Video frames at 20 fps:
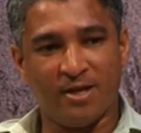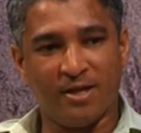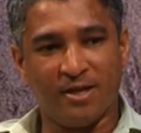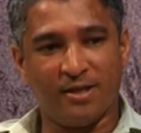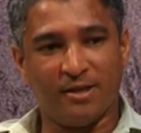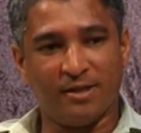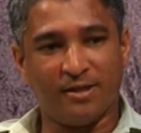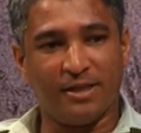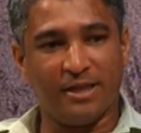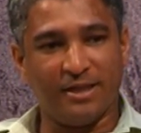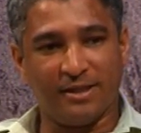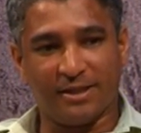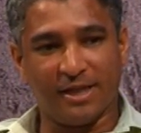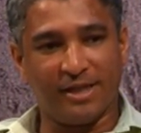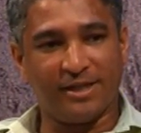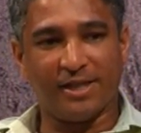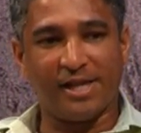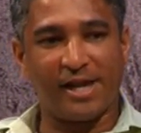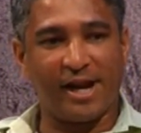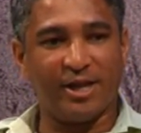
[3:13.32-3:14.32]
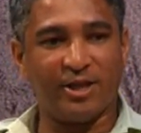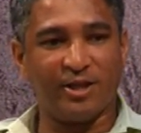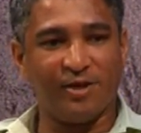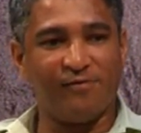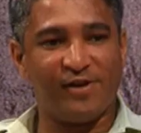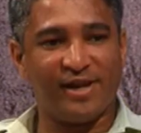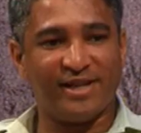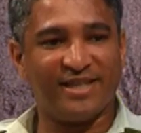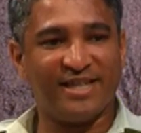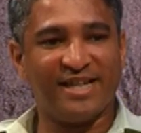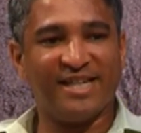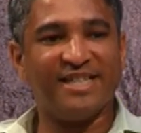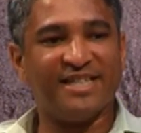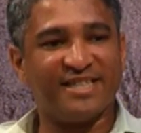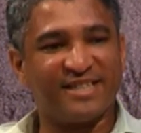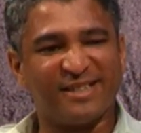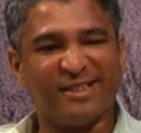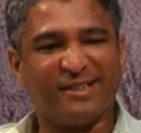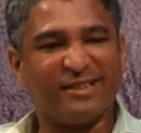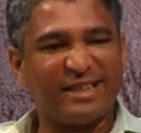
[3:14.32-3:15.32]
the internal rate of return is
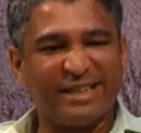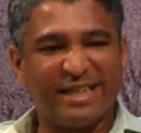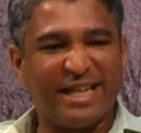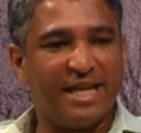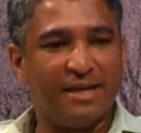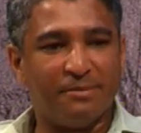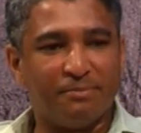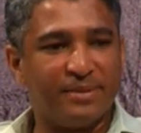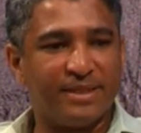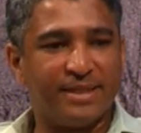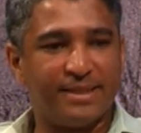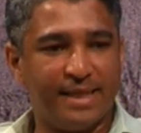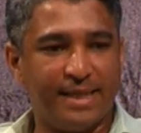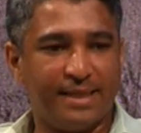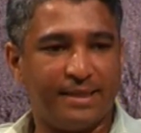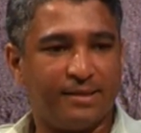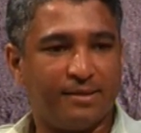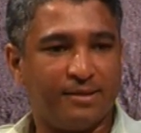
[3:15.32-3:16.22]
still 10%.